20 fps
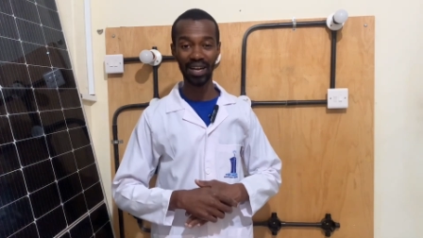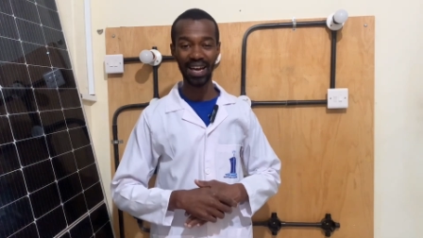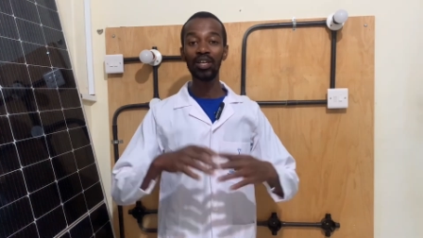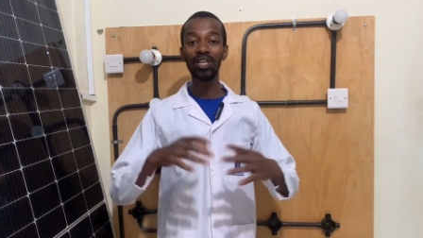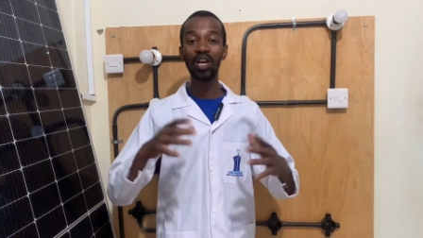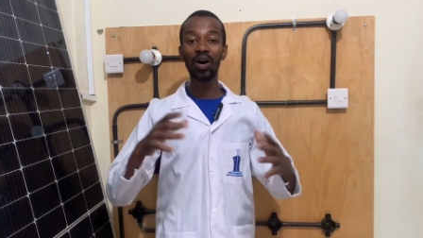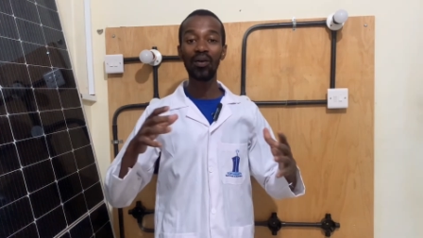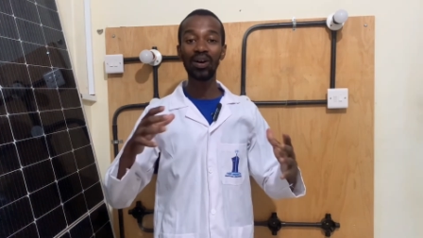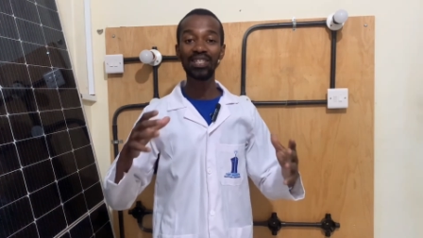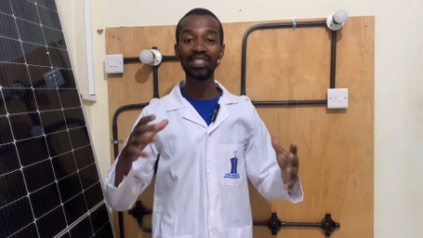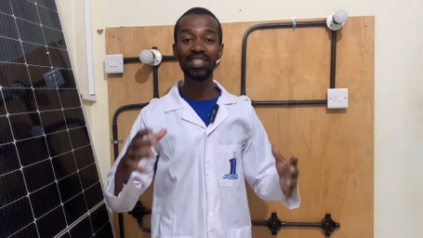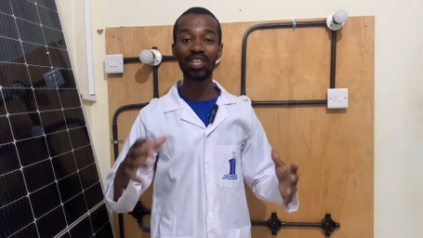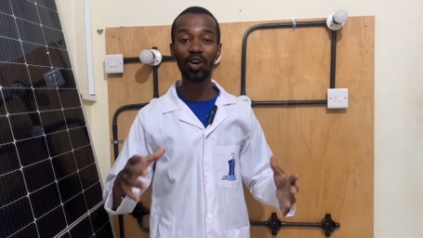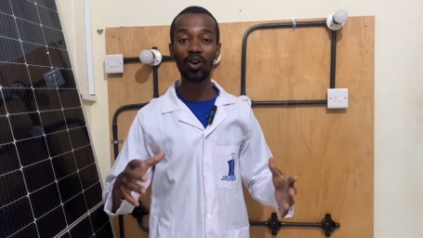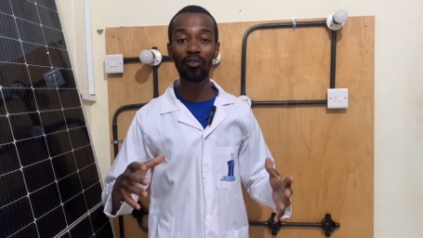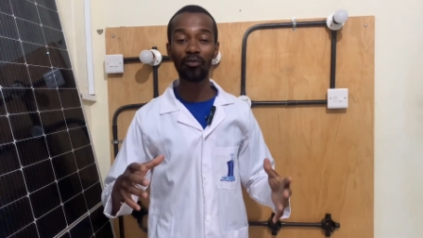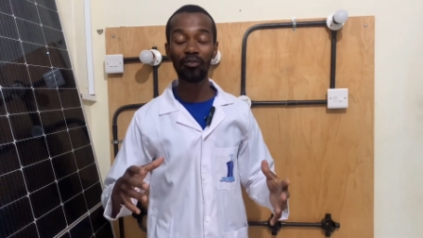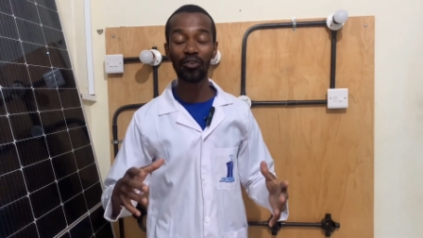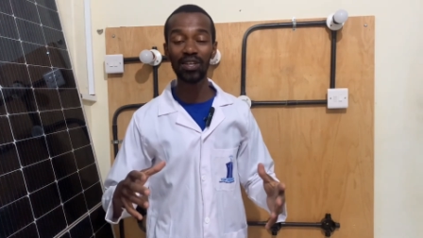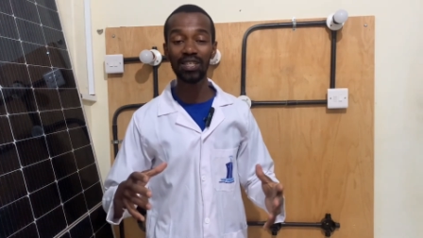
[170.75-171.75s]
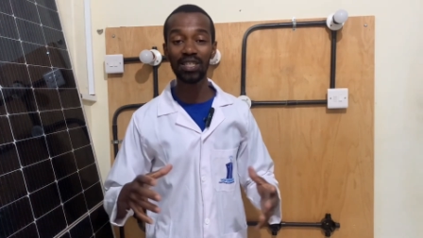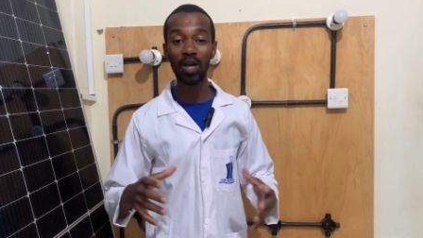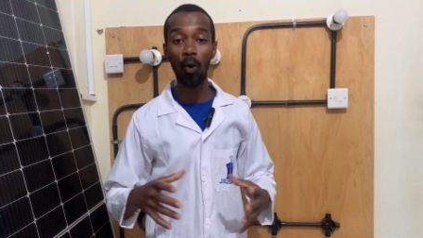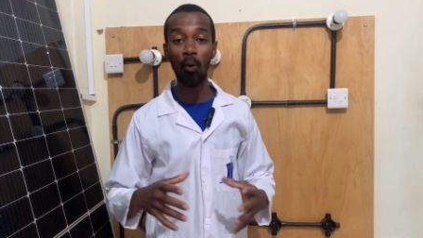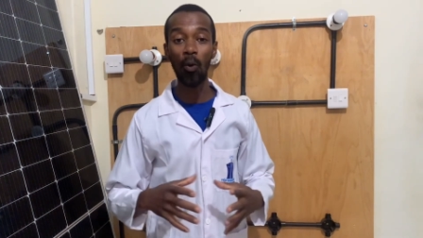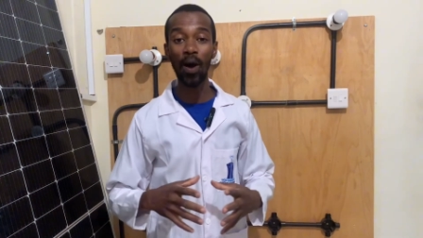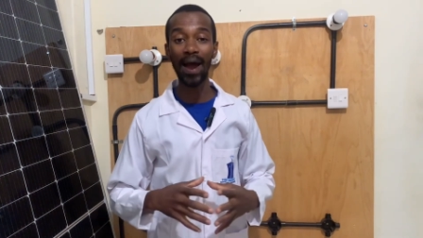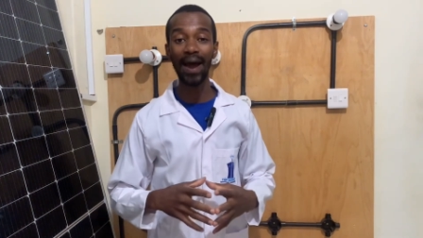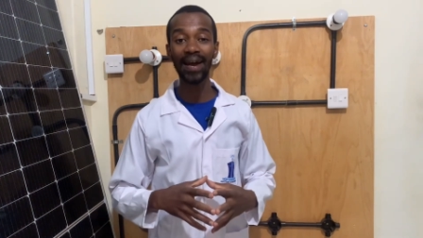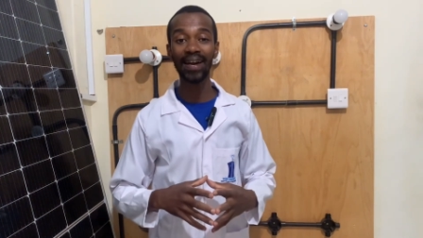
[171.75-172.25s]
In our single phase
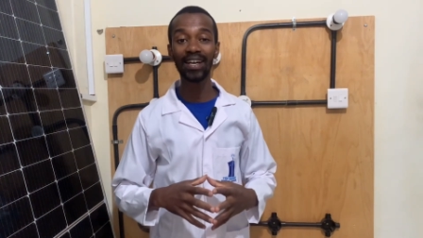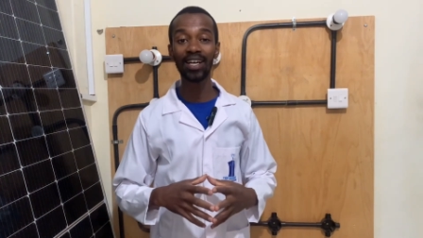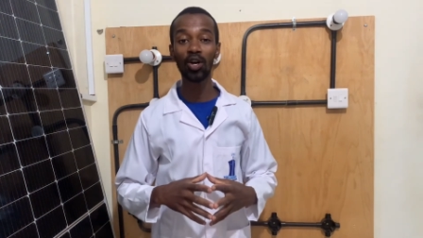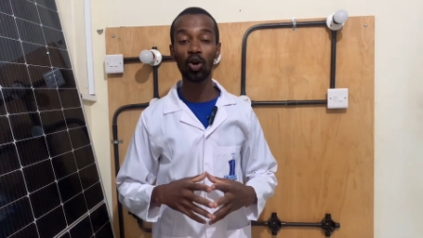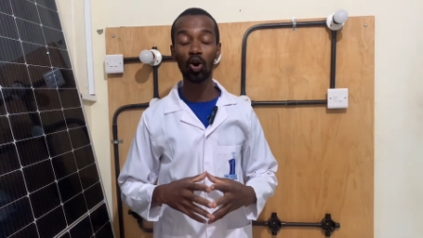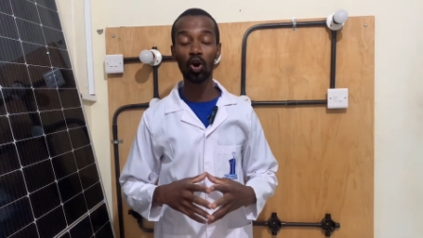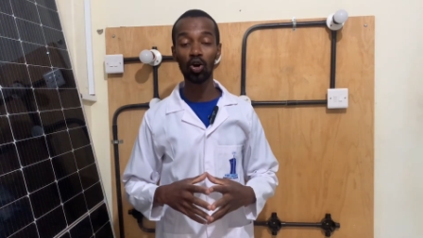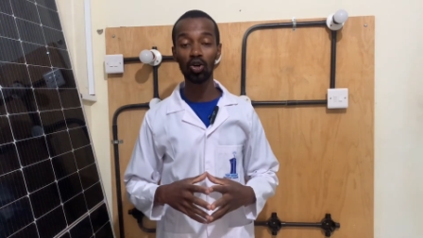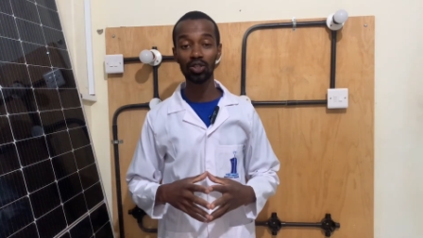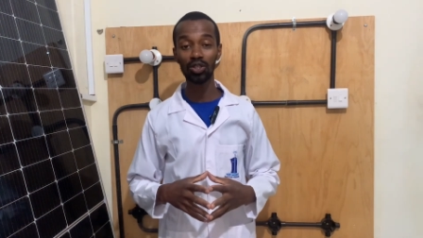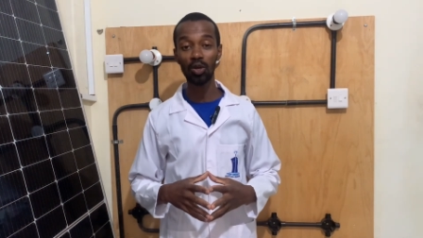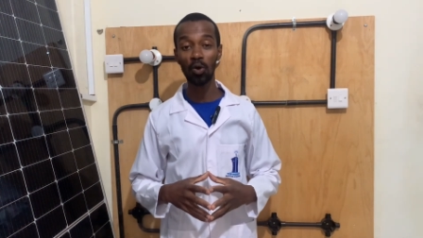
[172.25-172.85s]
wiring course,